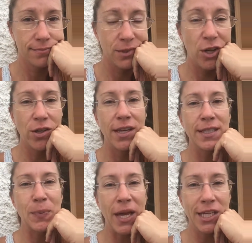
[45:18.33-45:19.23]
You're the
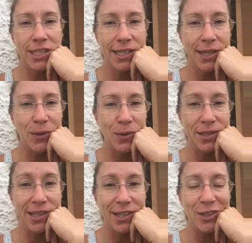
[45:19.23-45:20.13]
expansion that holds
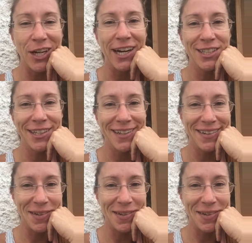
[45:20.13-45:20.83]
the contraction.